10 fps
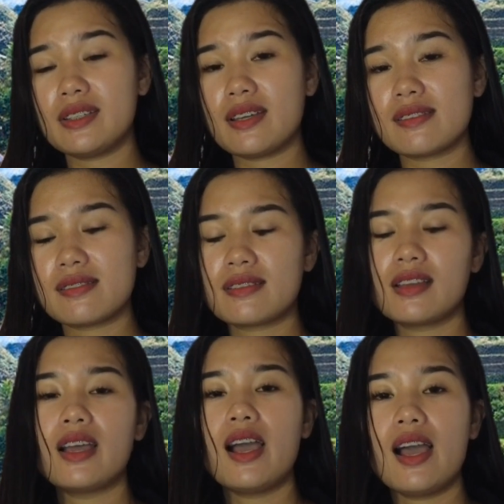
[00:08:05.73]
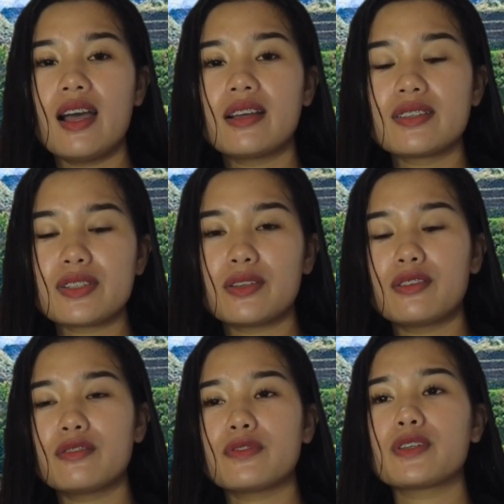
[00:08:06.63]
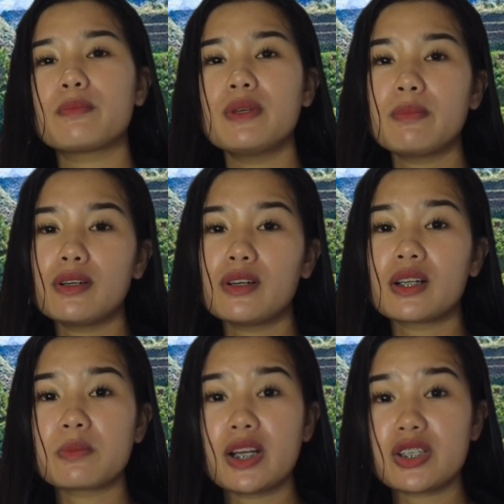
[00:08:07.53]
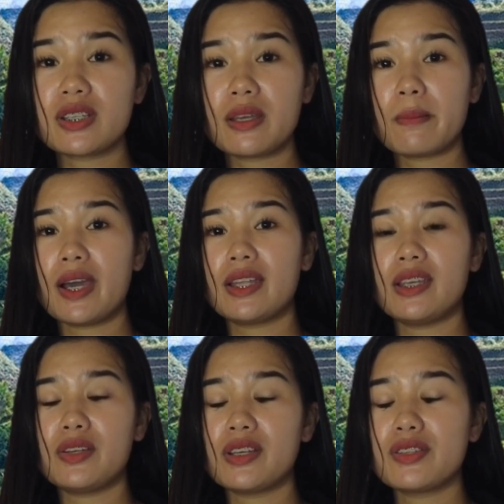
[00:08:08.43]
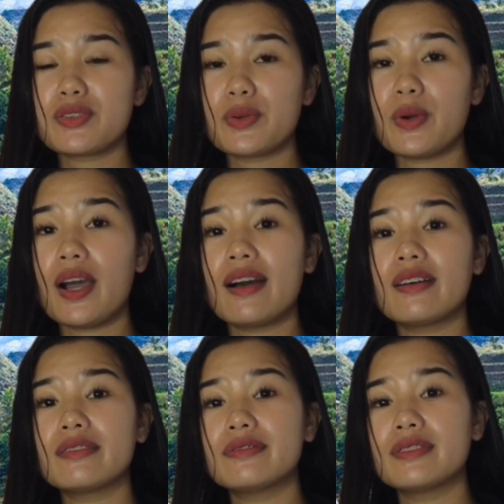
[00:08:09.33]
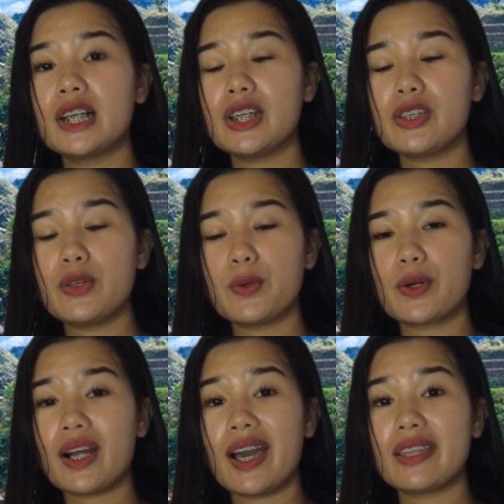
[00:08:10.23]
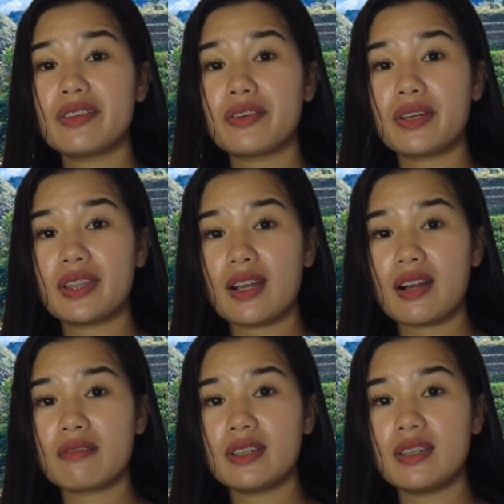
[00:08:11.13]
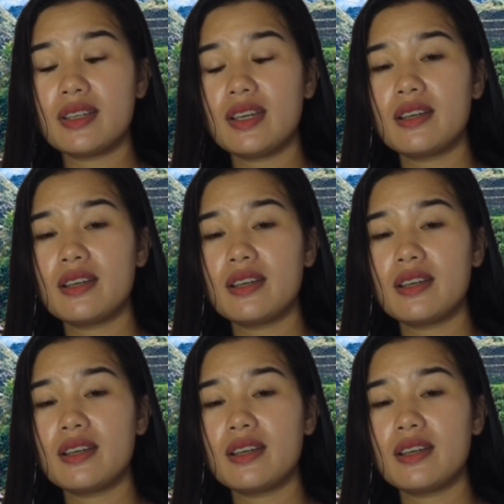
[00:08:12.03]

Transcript: Yes, so for people who are budgeting money, you need to have your itinerary.